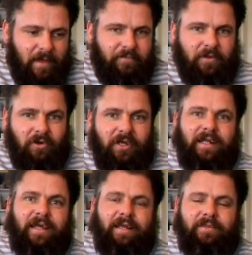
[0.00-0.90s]
if you're
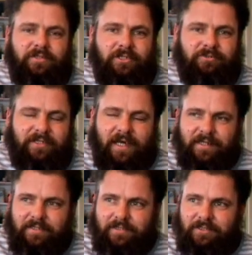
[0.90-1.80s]
looking at getting the surgery
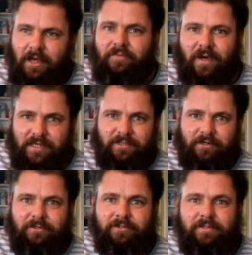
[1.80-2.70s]
done, so far
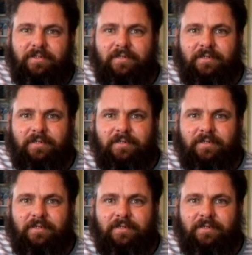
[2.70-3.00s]
so good.